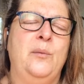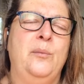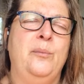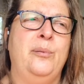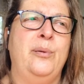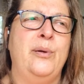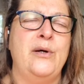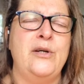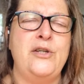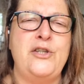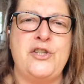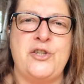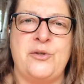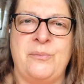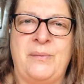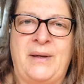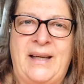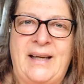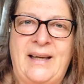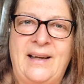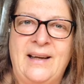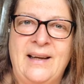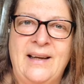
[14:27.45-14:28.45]
pushed
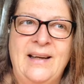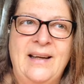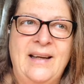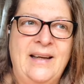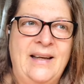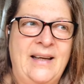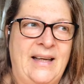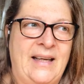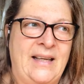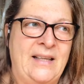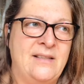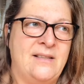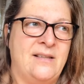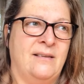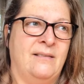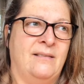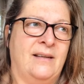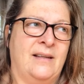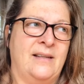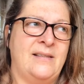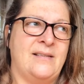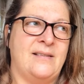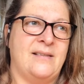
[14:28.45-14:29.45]
me into
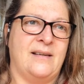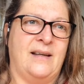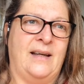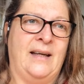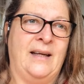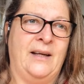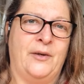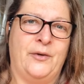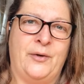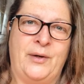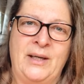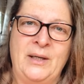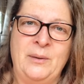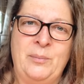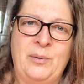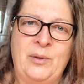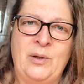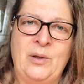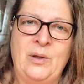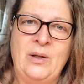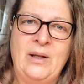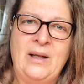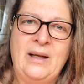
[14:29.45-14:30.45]
this
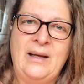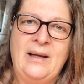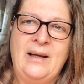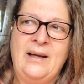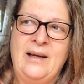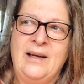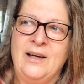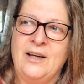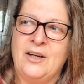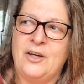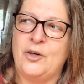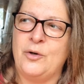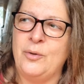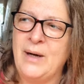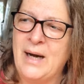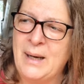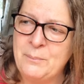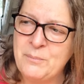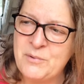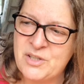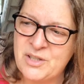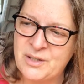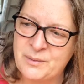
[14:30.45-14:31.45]
incredible
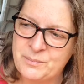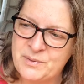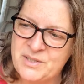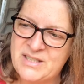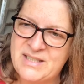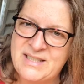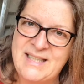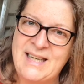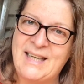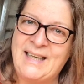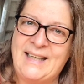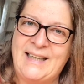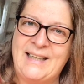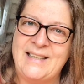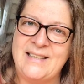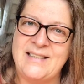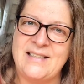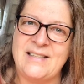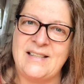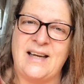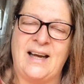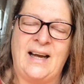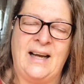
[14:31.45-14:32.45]
cramped up
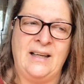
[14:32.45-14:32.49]
state.